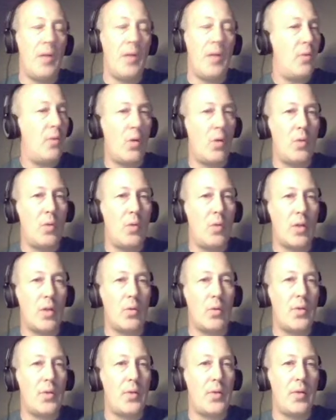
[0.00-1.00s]
what
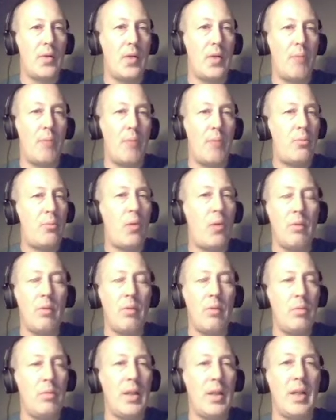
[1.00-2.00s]
goaltender. I'm probably
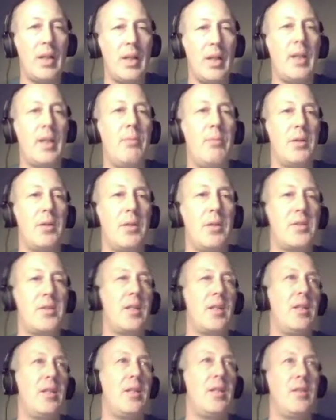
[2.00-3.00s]
going to keep on sticking
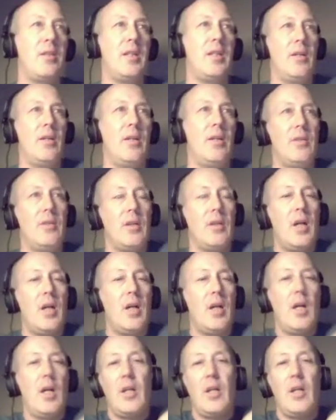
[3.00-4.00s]
to the under.
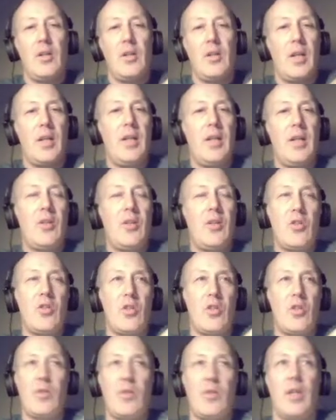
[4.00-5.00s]
You're getting good juice
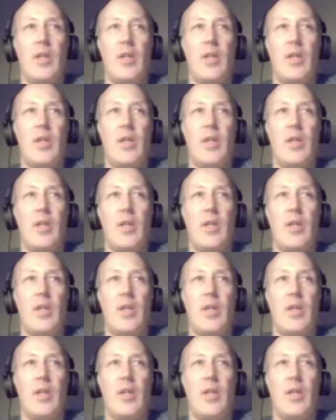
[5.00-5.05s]
on the